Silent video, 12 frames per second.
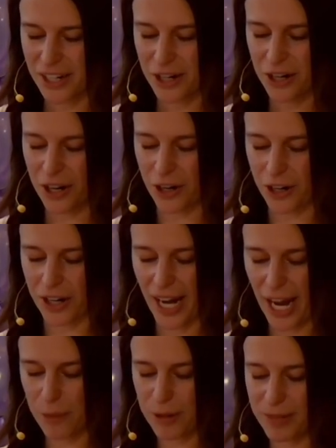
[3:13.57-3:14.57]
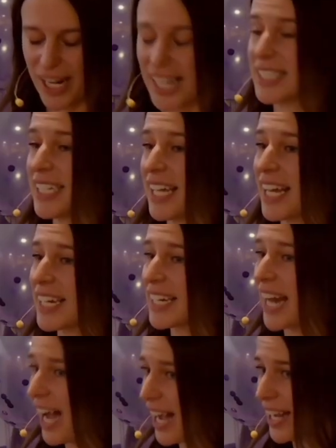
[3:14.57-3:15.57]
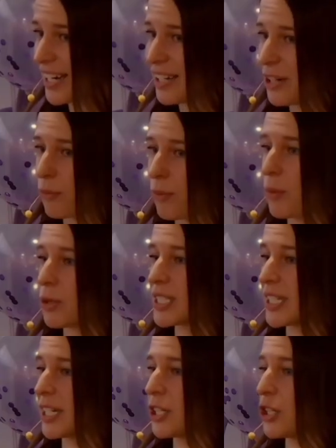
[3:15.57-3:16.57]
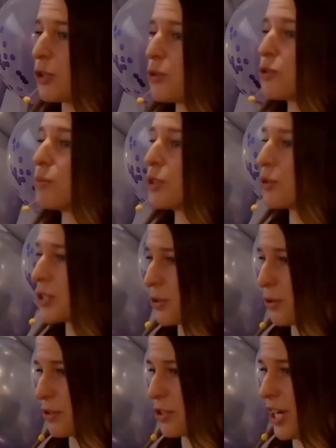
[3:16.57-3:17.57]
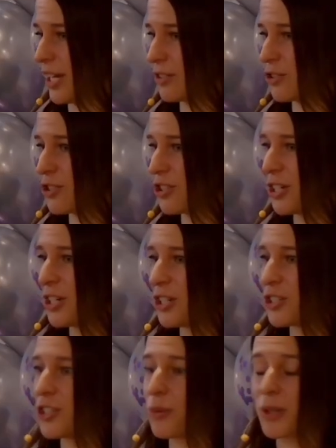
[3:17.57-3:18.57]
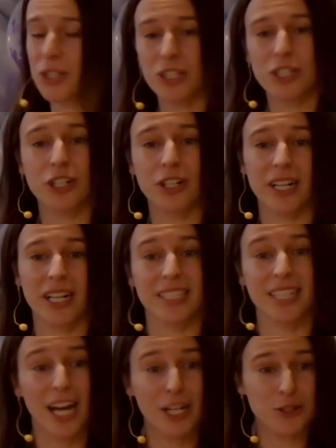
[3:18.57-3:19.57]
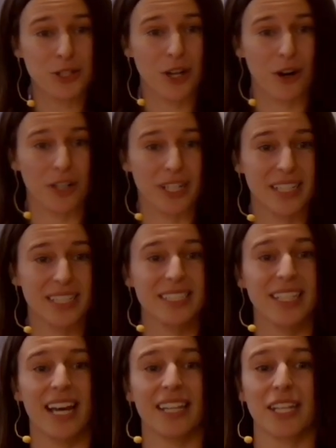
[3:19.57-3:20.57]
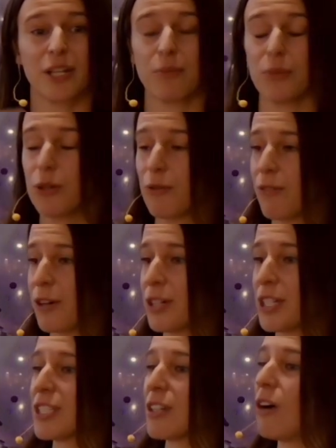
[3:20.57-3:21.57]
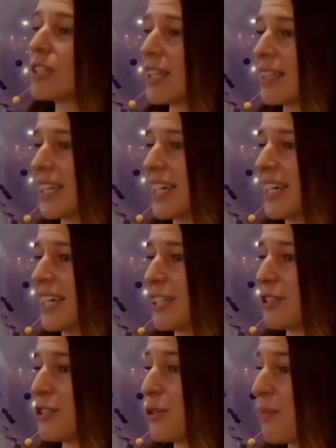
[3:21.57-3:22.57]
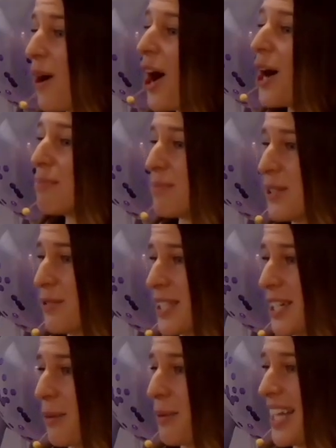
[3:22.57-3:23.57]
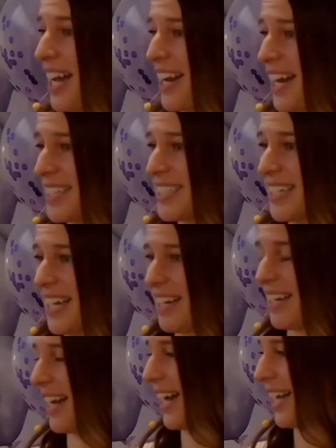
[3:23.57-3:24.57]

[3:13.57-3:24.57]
Her album 1989 represented a huge musical change. She originally started as a country artist and then moved very solidly into pop music with that 1989